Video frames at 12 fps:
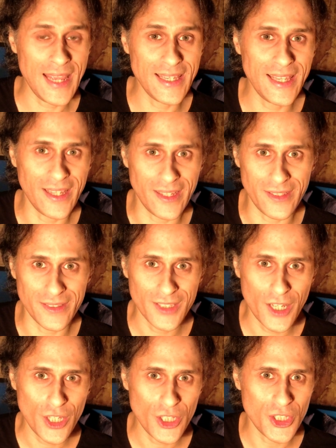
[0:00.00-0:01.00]
kid,
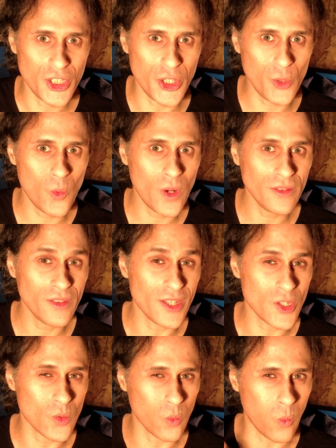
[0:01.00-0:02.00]
do you want
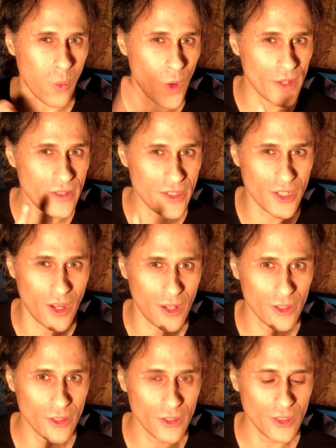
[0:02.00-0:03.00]
this
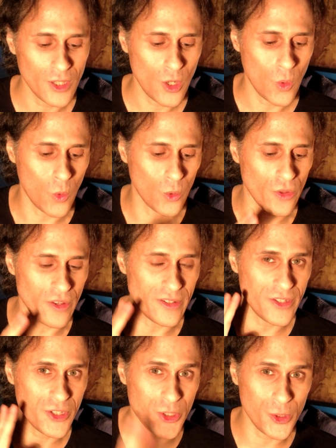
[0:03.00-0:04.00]
$1 or
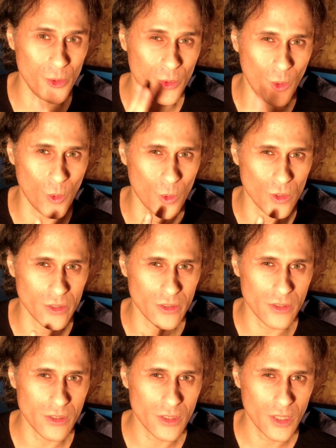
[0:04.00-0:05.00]
these 2
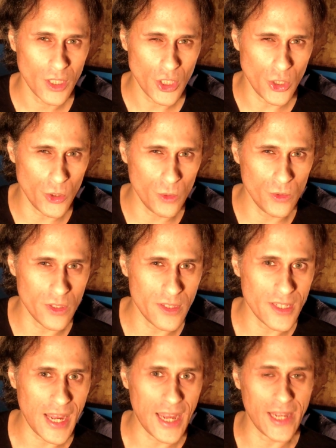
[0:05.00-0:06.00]
quarters? You
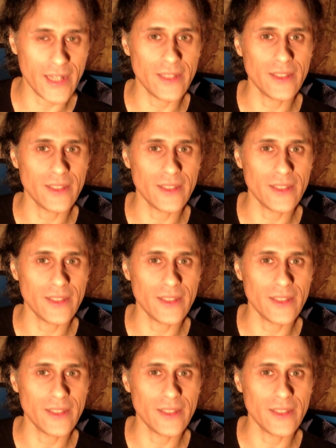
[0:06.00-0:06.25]
decide."